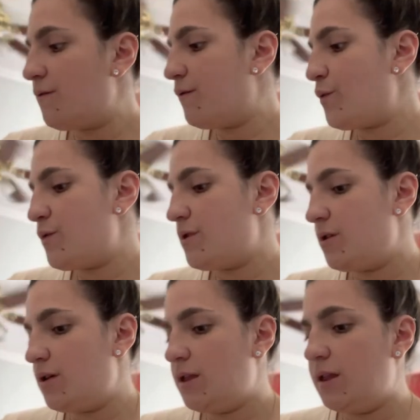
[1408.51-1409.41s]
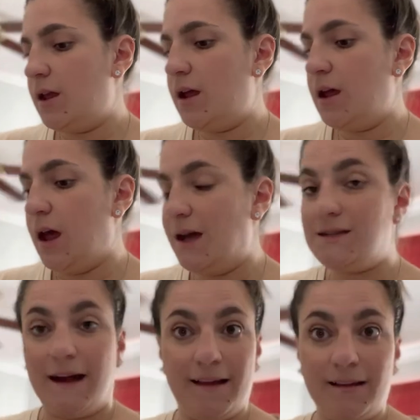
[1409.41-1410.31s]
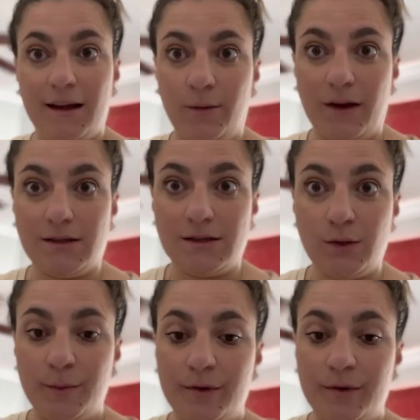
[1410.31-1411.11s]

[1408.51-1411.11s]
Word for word: for Italian wedding soup.